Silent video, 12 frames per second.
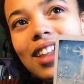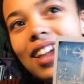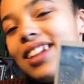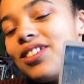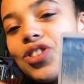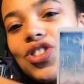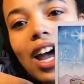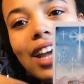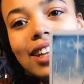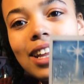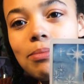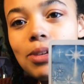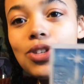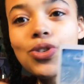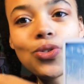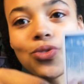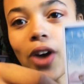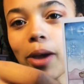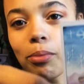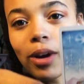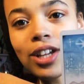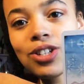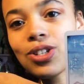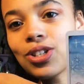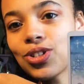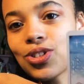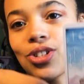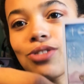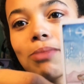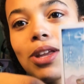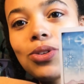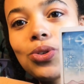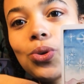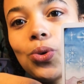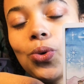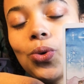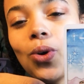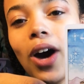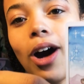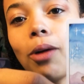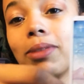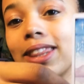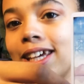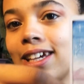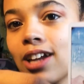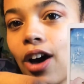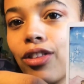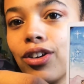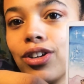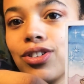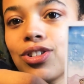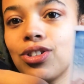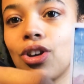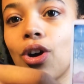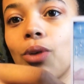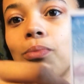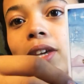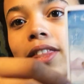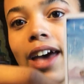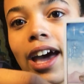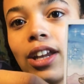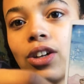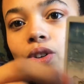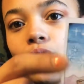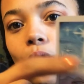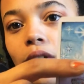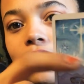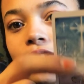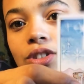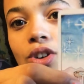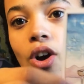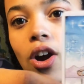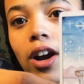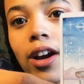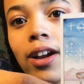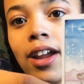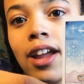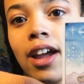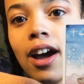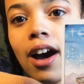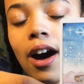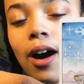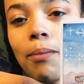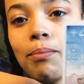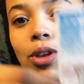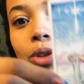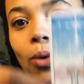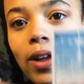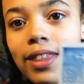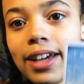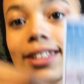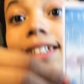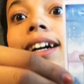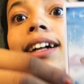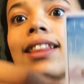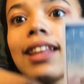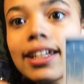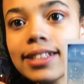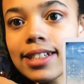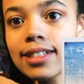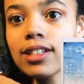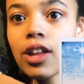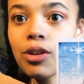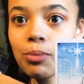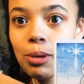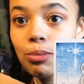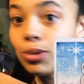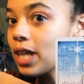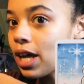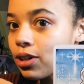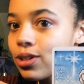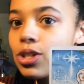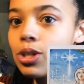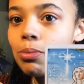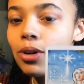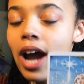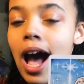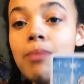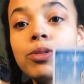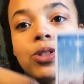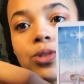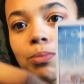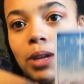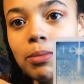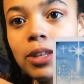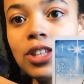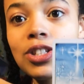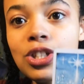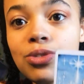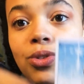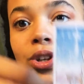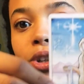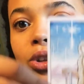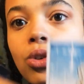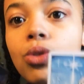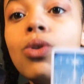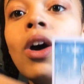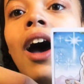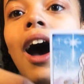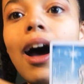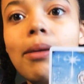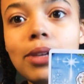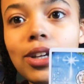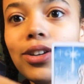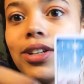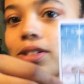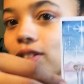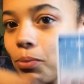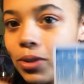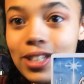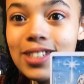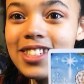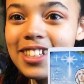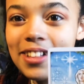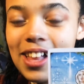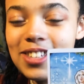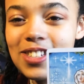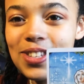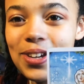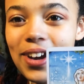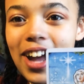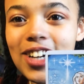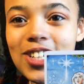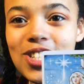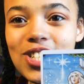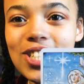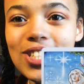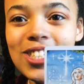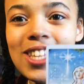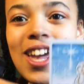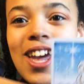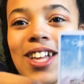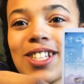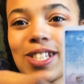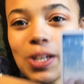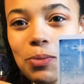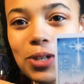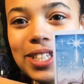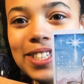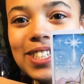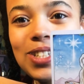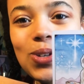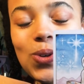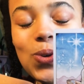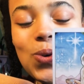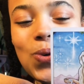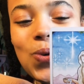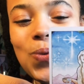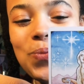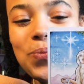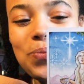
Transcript: in shine, I mean your vibration is just meant to help lead others, you know, be that North Star, be the one that cleanses other people's energy perhaps, or maybe this is for you. I'm hearing someone needs to cleanse their energies, someone needs to